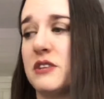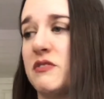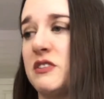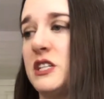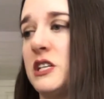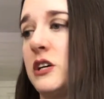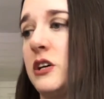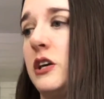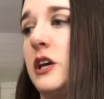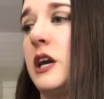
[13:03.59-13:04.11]
of
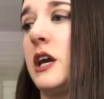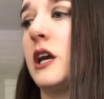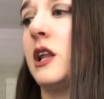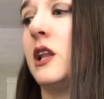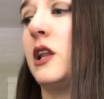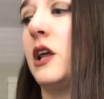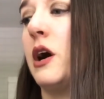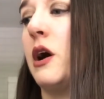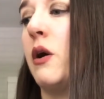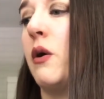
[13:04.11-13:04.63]
Atelier
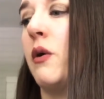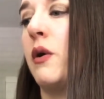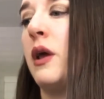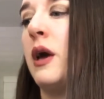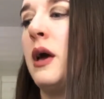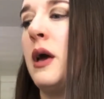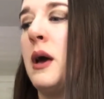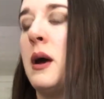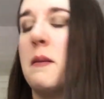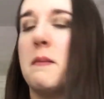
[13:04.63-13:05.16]
cologne,
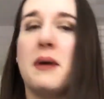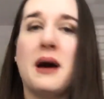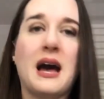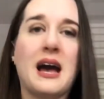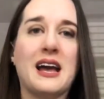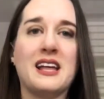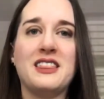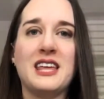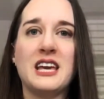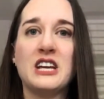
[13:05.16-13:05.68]
but
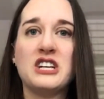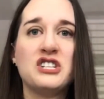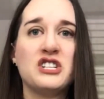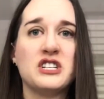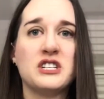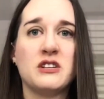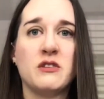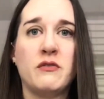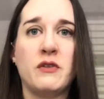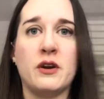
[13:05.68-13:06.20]
I think it's
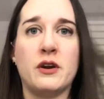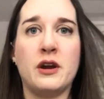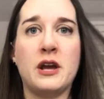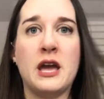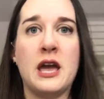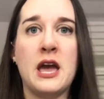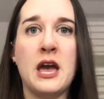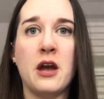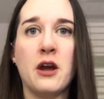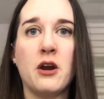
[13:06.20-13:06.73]
just a very
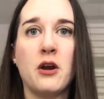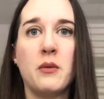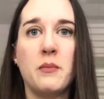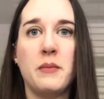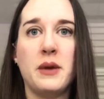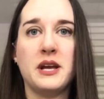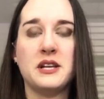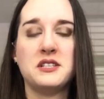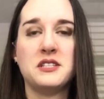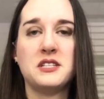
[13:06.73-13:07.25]
hit or
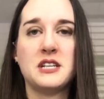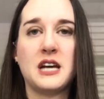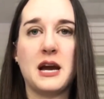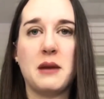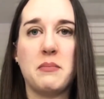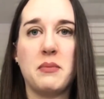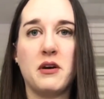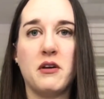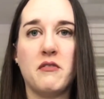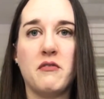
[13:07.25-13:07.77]
miss
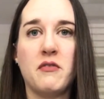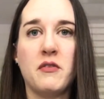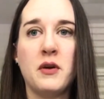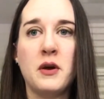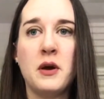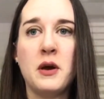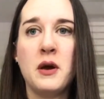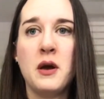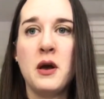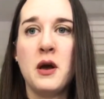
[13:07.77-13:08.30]
type of,
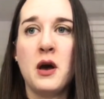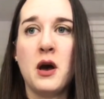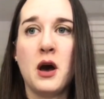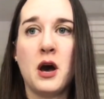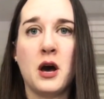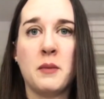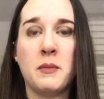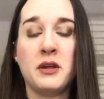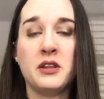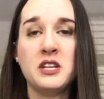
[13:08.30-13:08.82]

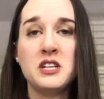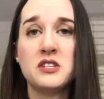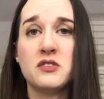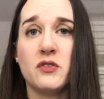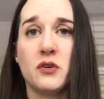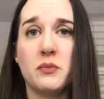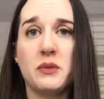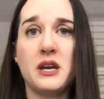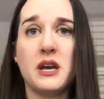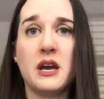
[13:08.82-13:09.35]
at least
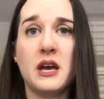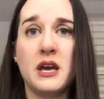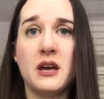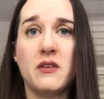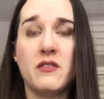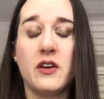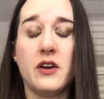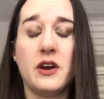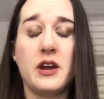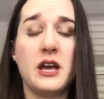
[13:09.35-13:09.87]
for me, a
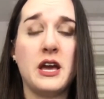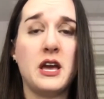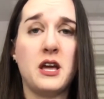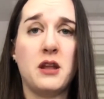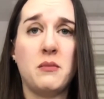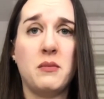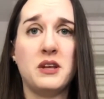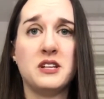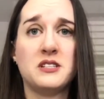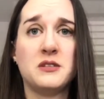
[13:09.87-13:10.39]
very hit
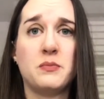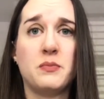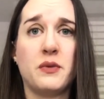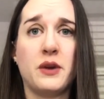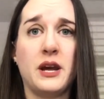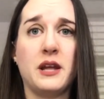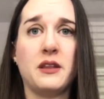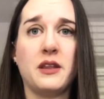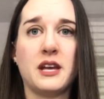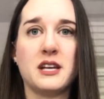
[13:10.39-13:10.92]
and miss
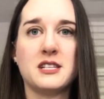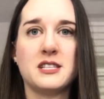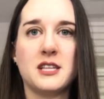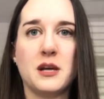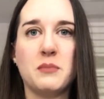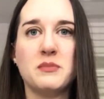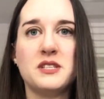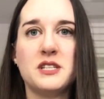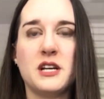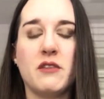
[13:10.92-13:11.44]
brand. Like
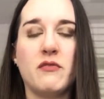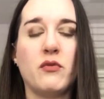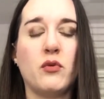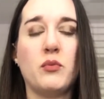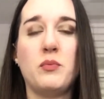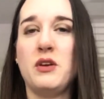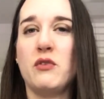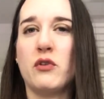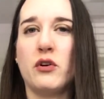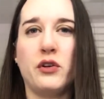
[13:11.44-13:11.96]
some stuff will
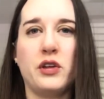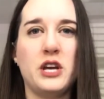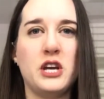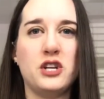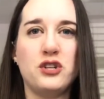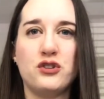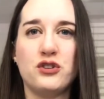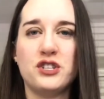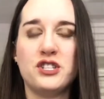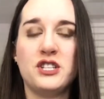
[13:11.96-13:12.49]
be really
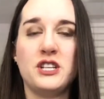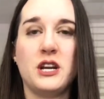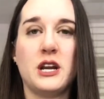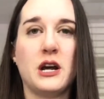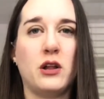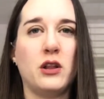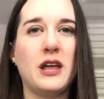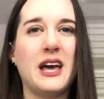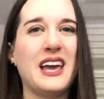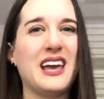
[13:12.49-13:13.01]
interesting
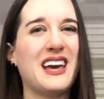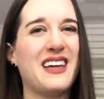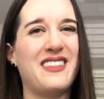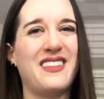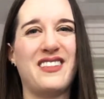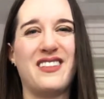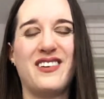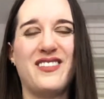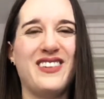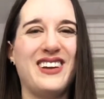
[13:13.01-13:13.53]
and I'll like, and
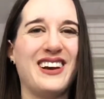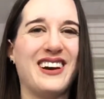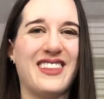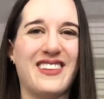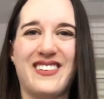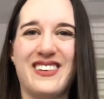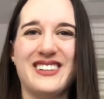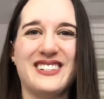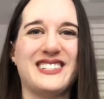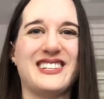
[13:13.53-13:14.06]
then there'll be
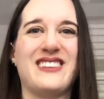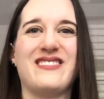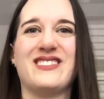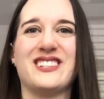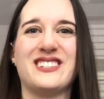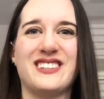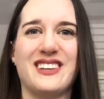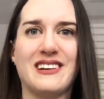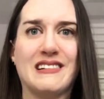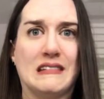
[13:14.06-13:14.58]
other ones I'm
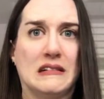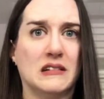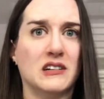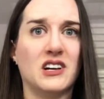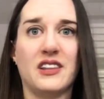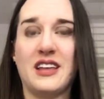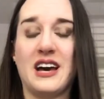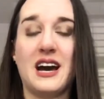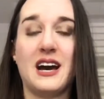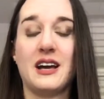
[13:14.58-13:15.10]
just like,
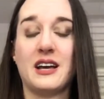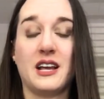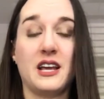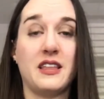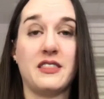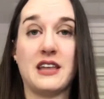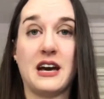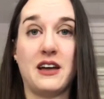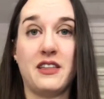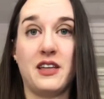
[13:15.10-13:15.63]
oh,
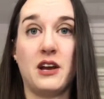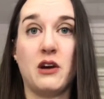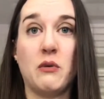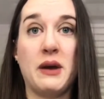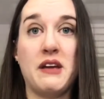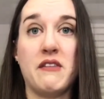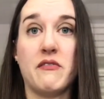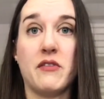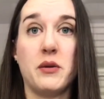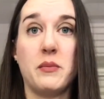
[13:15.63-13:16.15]
get that thing
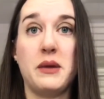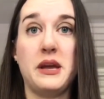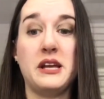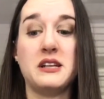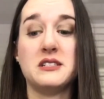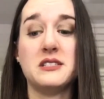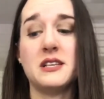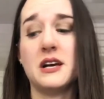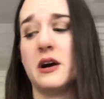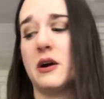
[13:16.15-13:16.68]
away from me.
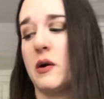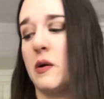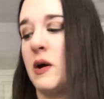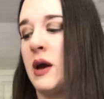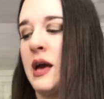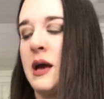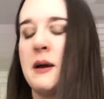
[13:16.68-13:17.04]
So,